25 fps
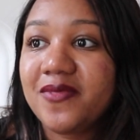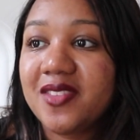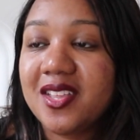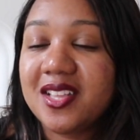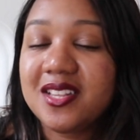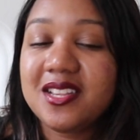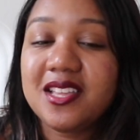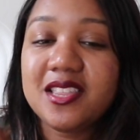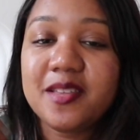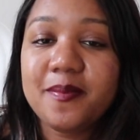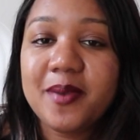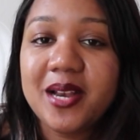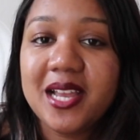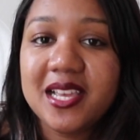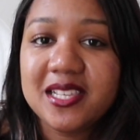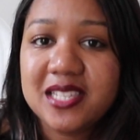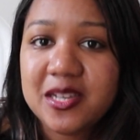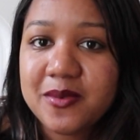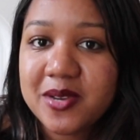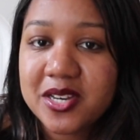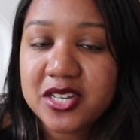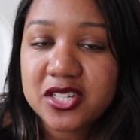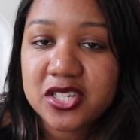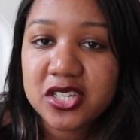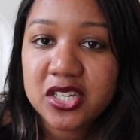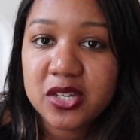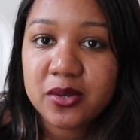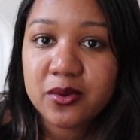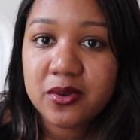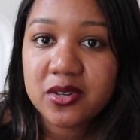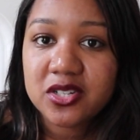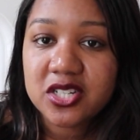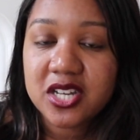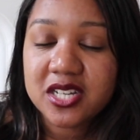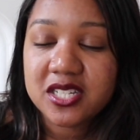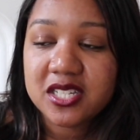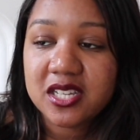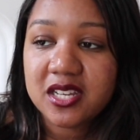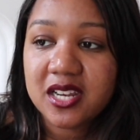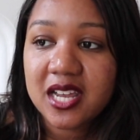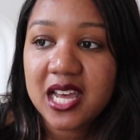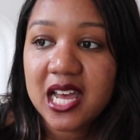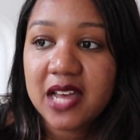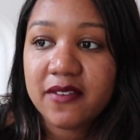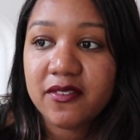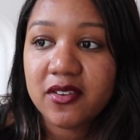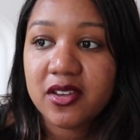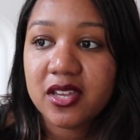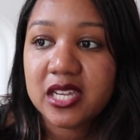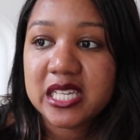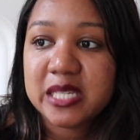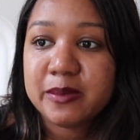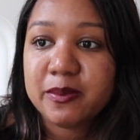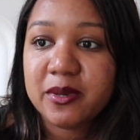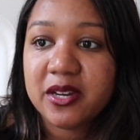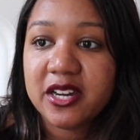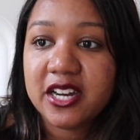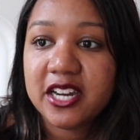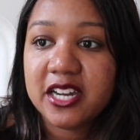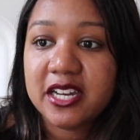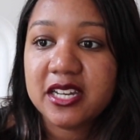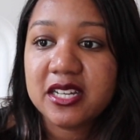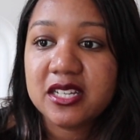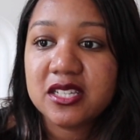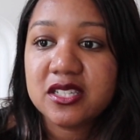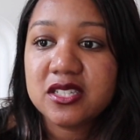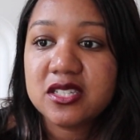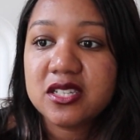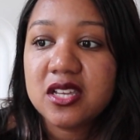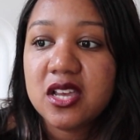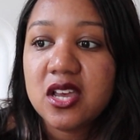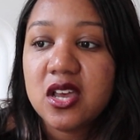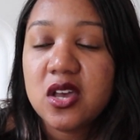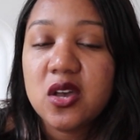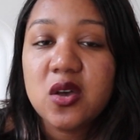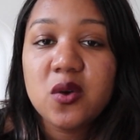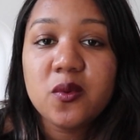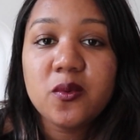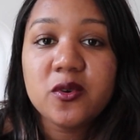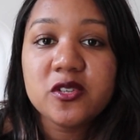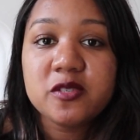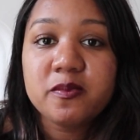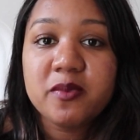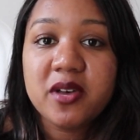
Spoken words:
Another place I went to which I didn't have a good experience was